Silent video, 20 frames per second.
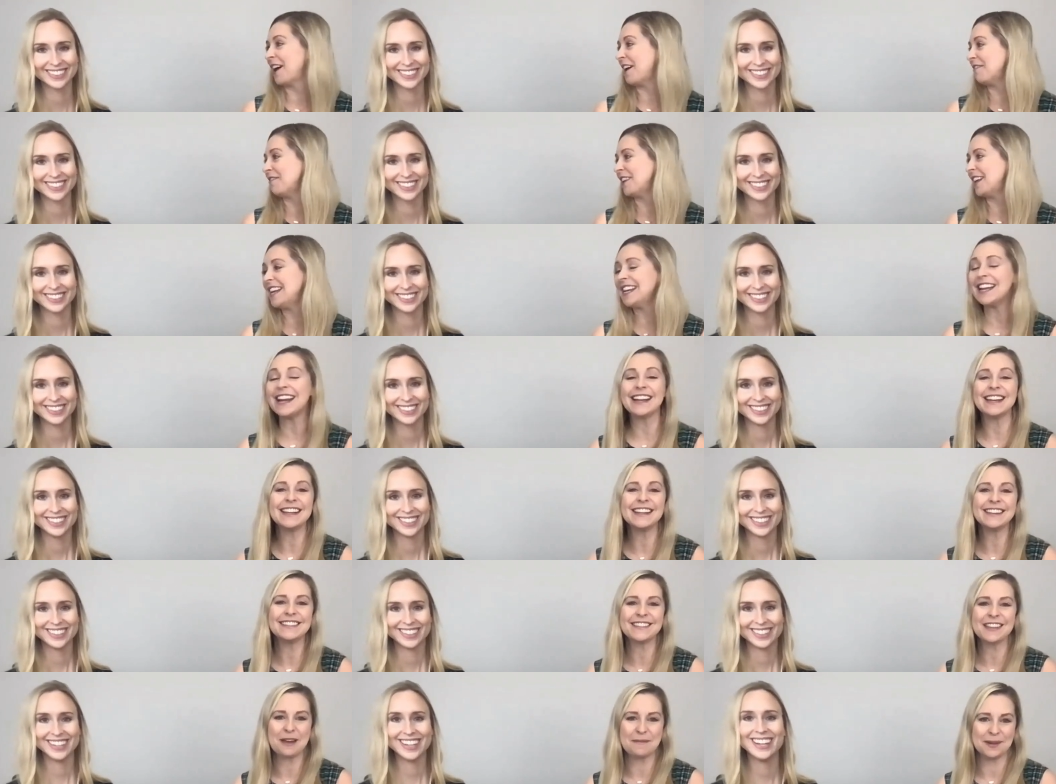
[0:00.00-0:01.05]
Speaker 1: have any idea it's
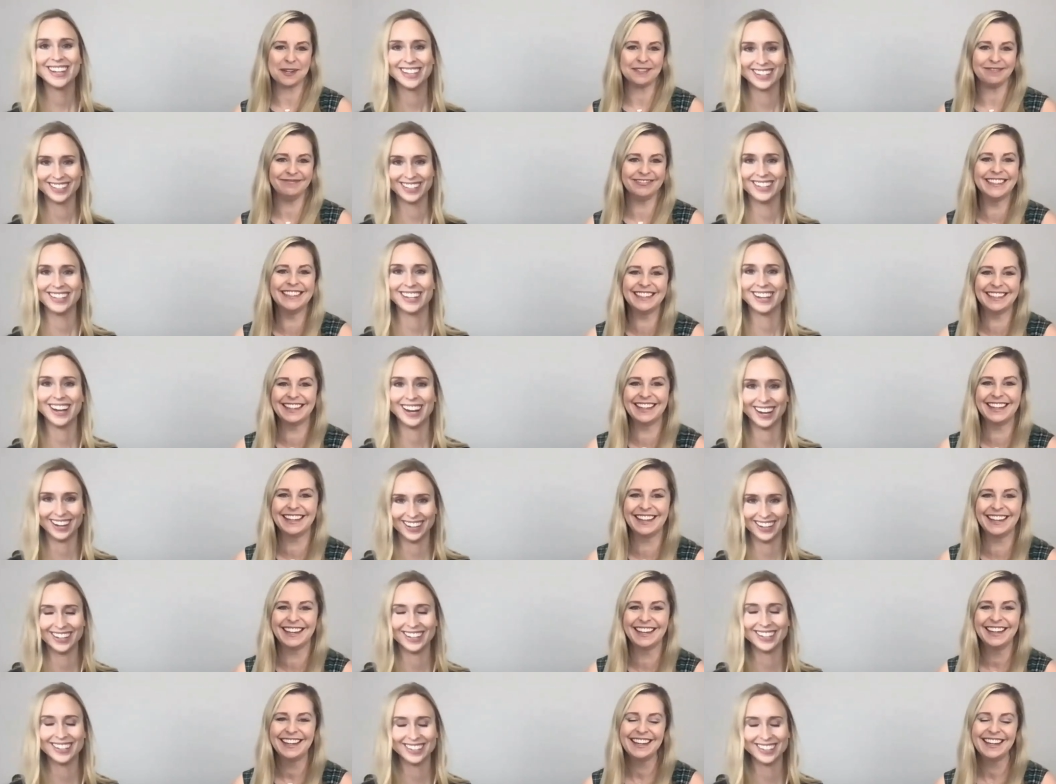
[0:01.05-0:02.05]
coming. Yeah.